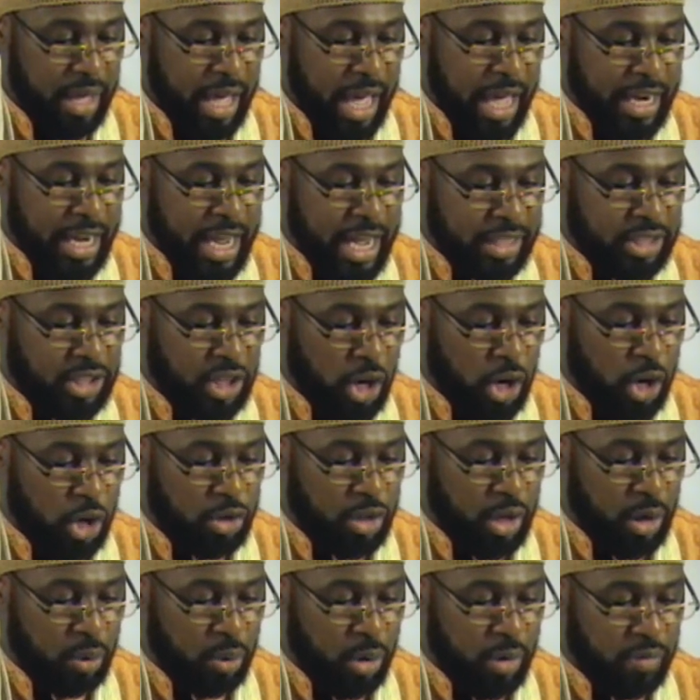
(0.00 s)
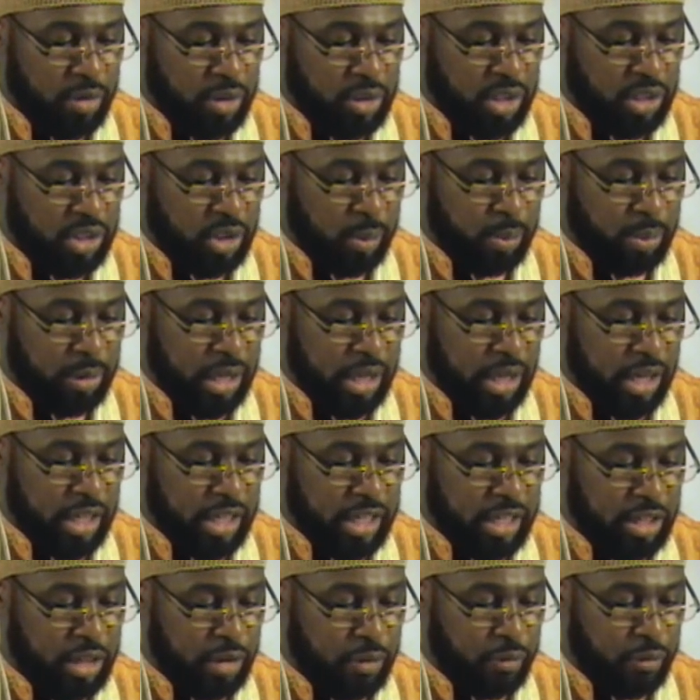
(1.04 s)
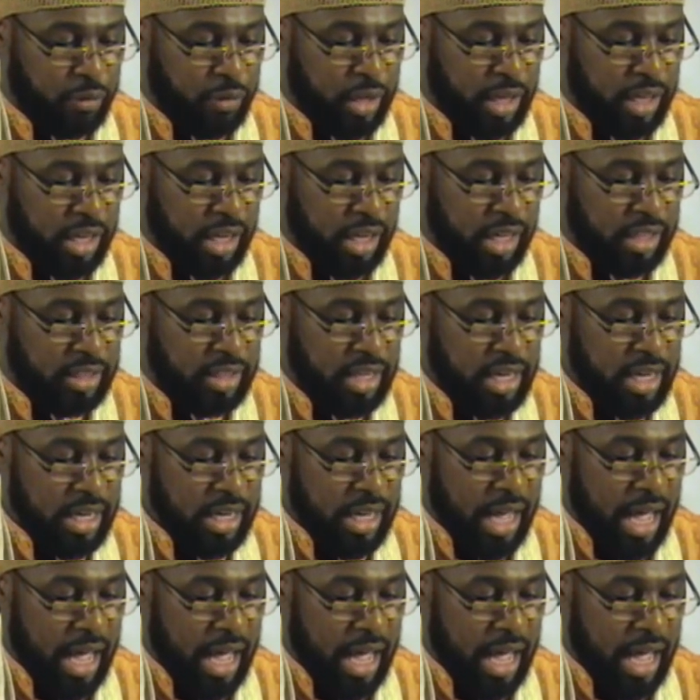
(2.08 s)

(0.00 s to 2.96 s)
And he had turned their rivers into blood and their floods